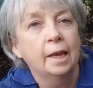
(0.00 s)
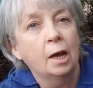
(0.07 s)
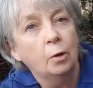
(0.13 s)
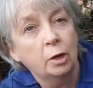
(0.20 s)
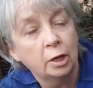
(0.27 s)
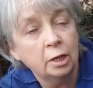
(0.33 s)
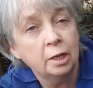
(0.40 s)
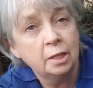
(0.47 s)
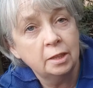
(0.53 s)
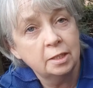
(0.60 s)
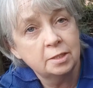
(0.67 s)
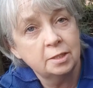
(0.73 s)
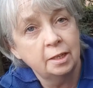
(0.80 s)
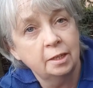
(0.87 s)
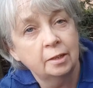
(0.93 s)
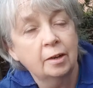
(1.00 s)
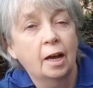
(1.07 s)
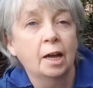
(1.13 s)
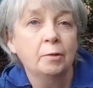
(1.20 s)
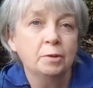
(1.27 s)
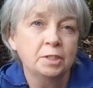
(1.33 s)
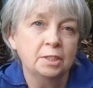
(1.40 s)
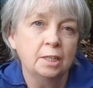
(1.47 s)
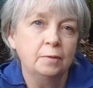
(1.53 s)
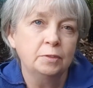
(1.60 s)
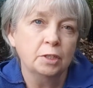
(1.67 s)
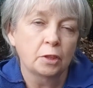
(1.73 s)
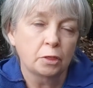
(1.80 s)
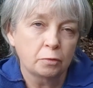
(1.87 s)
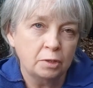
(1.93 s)
Now, early this year, I
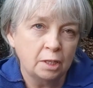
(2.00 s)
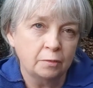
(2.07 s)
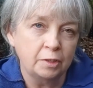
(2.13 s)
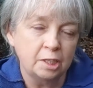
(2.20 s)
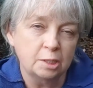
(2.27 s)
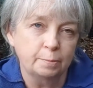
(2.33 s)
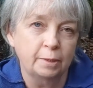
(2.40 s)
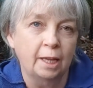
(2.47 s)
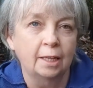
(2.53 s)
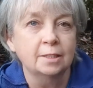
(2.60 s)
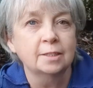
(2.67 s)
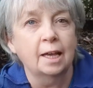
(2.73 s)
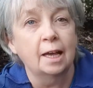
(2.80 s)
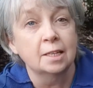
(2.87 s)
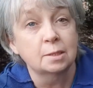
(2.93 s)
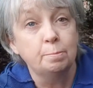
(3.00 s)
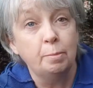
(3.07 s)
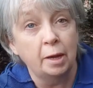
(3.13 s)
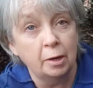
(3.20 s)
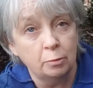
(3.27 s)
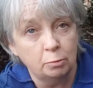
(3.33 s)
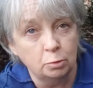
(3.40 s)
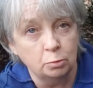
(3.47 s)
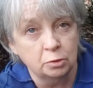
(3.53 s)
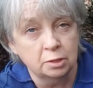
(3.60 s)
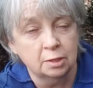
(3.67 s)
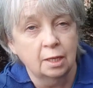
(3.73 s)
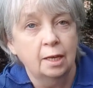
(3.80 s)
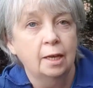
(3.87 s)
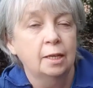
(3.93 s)
received 3 of these plants as bare
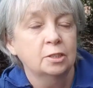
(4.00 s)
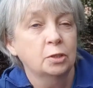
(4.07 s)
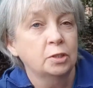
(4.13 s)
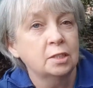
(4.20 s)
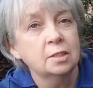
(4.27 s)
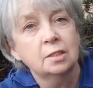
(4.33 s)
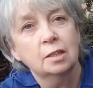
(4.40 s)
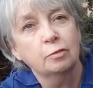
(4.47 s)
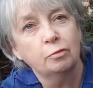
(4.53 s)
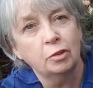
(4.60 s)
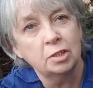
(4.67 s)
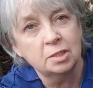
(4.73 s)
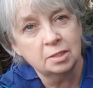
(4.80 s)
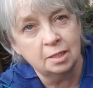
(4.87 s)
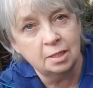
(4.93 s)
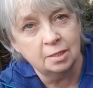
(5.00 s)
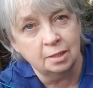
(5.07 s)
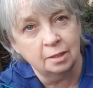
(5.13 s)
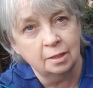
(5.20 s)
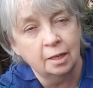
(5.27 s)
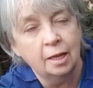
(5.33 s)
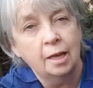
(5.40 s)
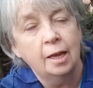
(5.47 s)
roots. So this is their first season.